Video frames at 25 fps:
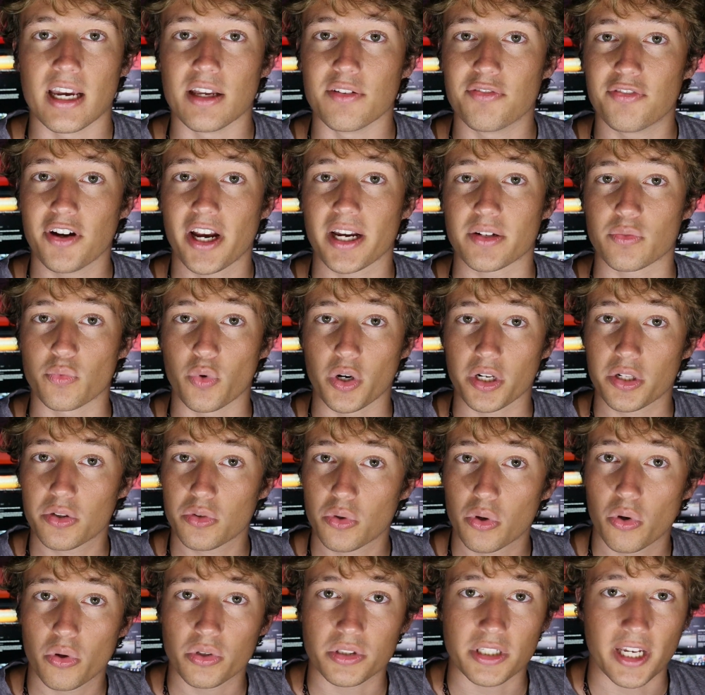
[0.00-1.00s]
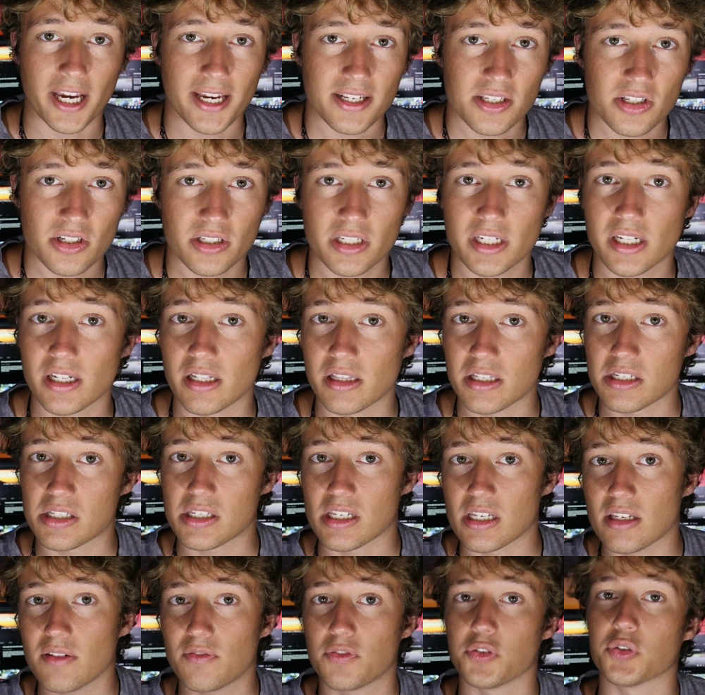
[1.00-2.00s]
In fact, regular old gasoline and
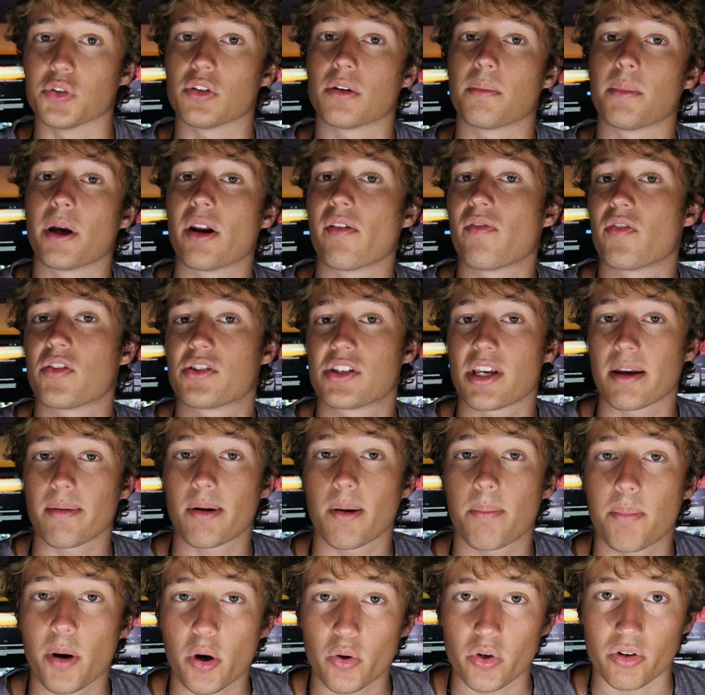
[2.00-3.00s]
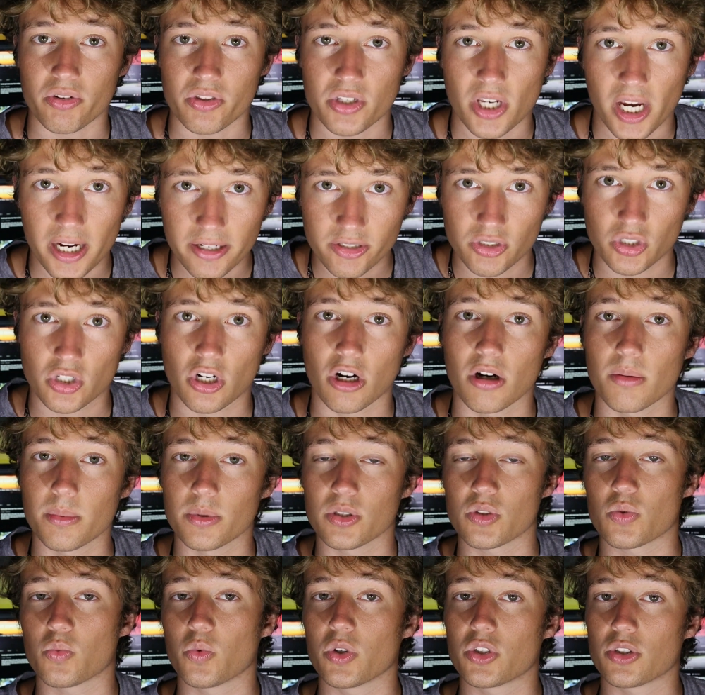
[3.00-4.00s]
this e-fuel are made of the same components,
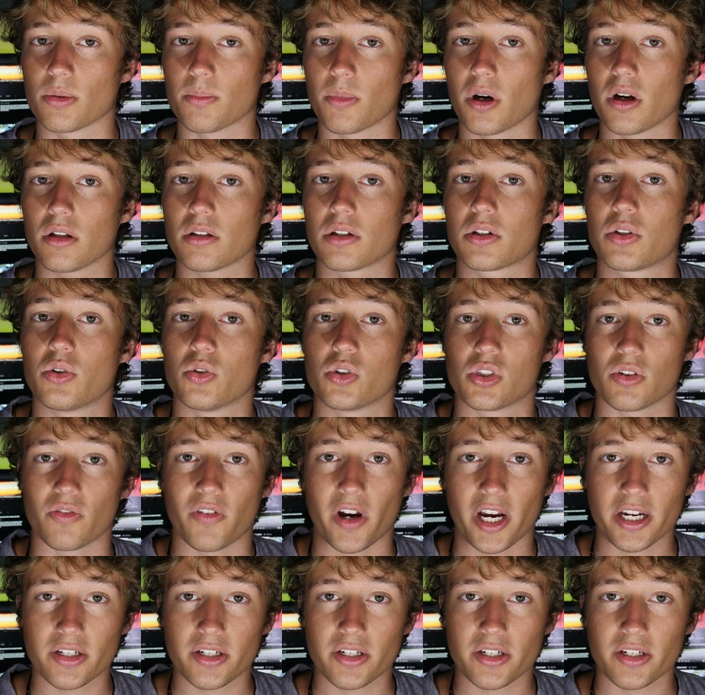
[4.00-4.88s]
hydrocarbons, which are molecules of